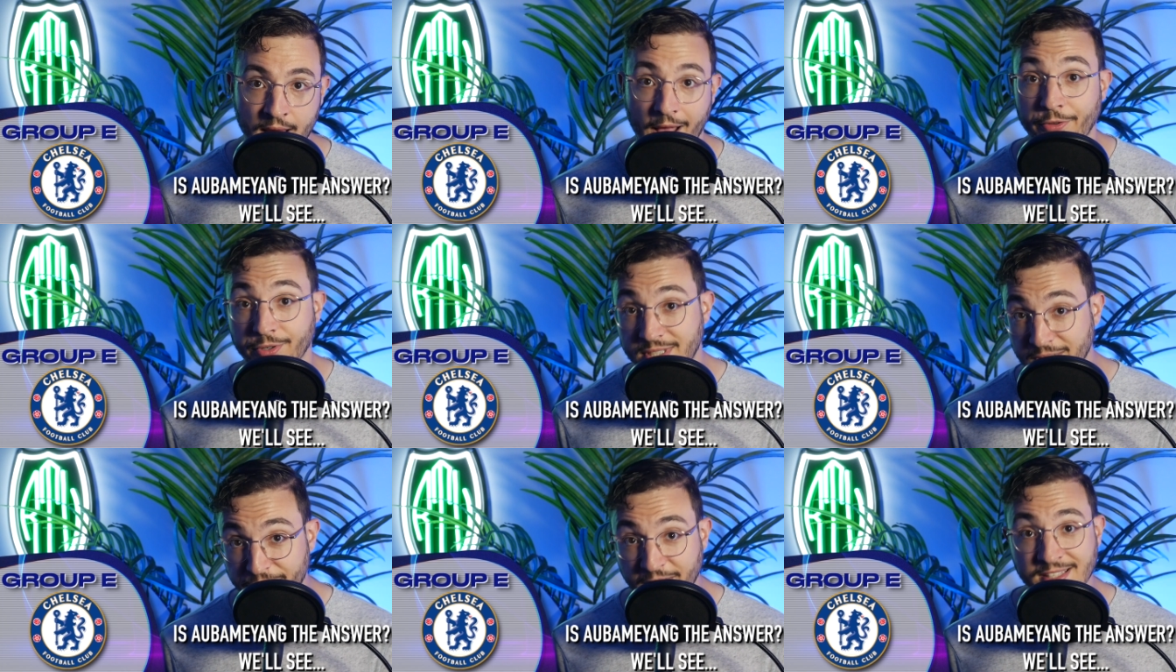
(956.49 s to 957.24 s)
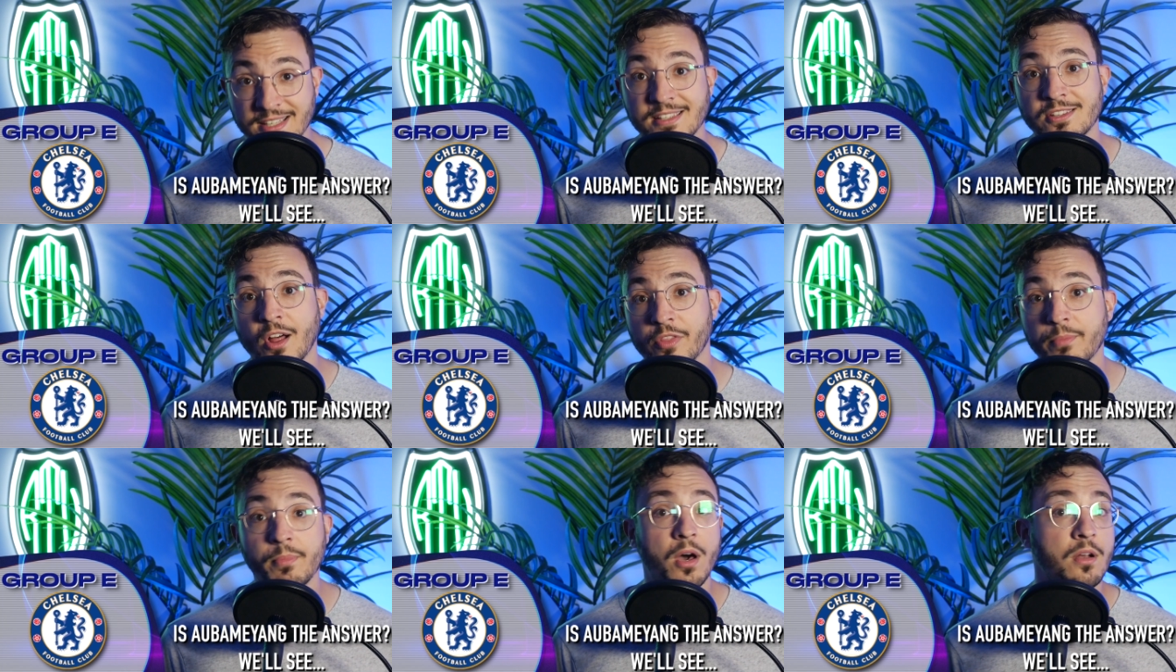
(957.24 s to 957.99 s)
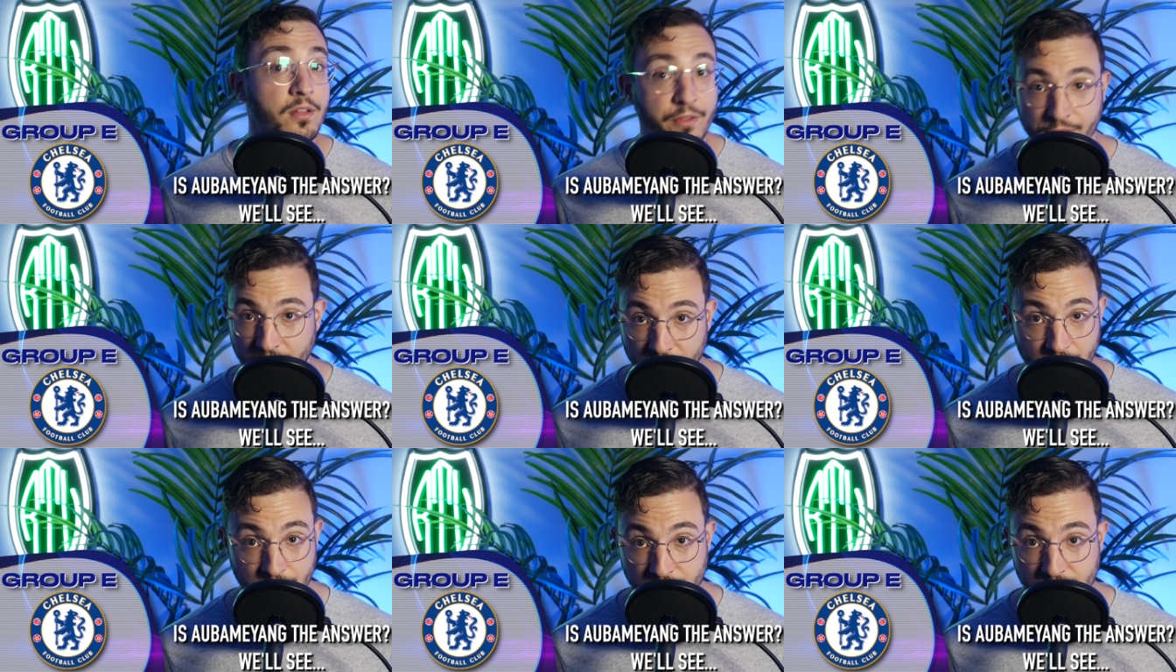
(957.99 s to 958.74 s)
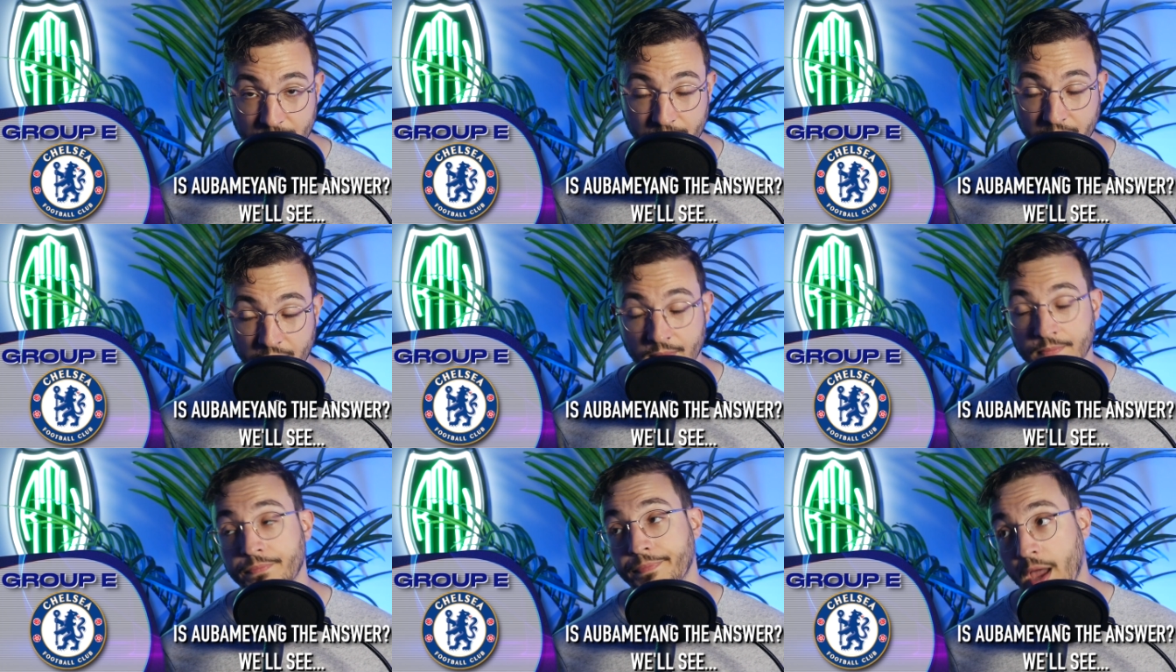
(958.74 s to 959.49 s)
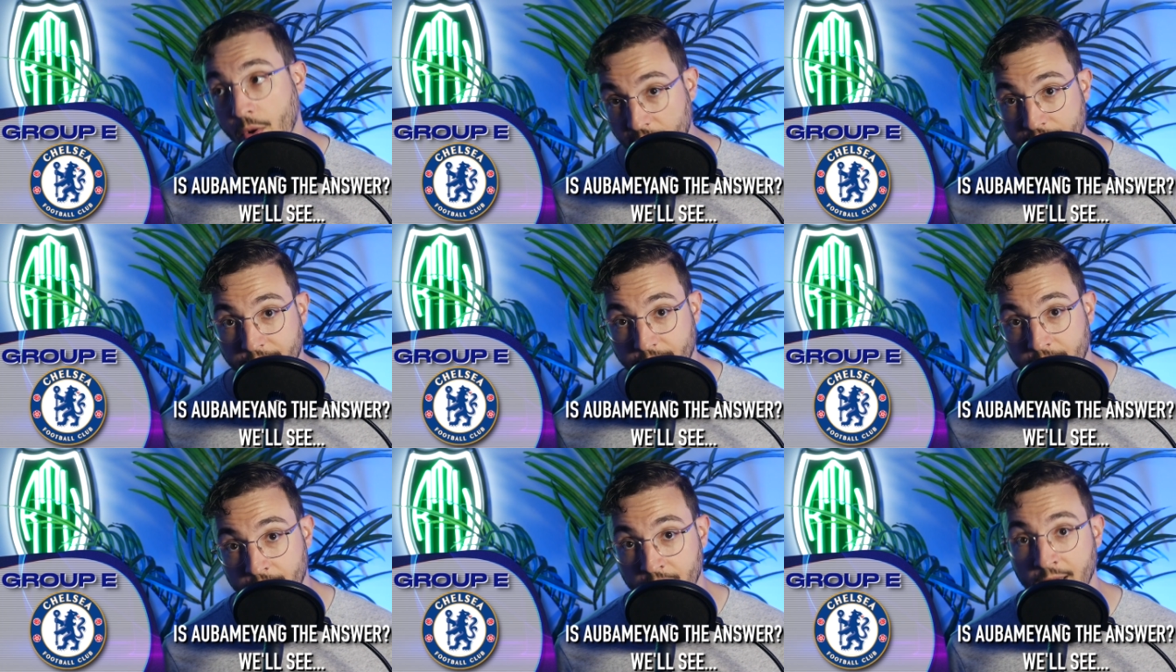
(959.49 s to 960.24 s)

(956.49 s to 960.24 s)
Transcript: and their defense is not the monolith that it used to be. However,